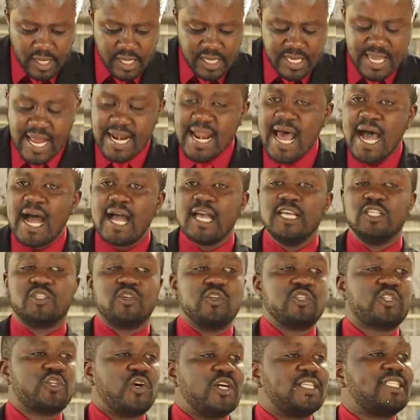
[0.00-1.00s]
Yada is
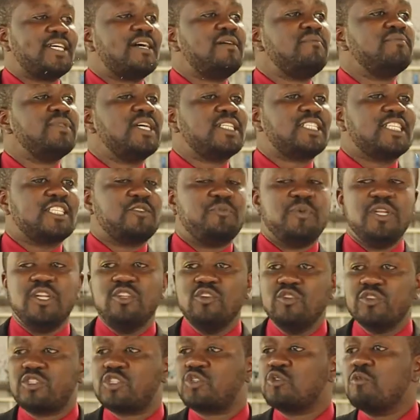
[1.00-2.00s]
also a term that has been
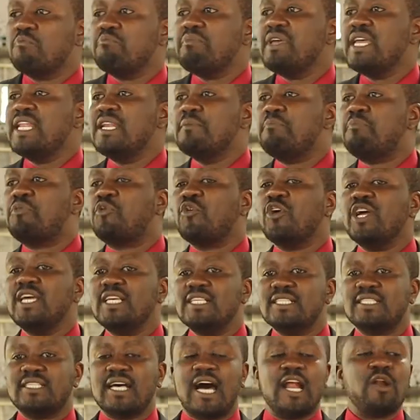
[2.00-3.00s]
used to mean
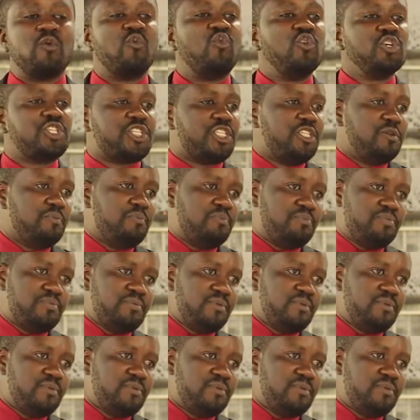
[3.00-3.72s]
praise and worship.